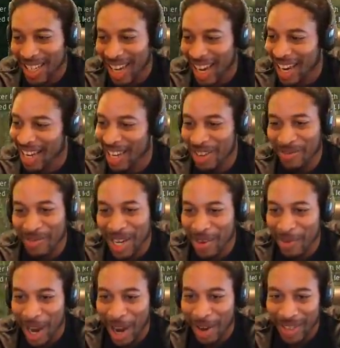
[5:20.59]
He can't hit
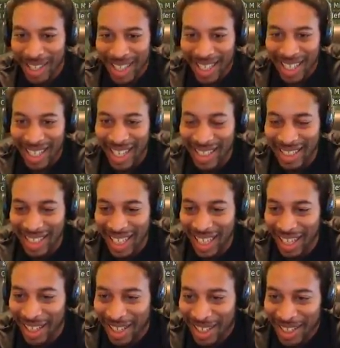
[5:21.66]
me, baby. Let's
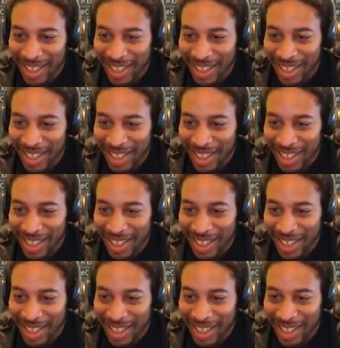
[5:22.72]
get it.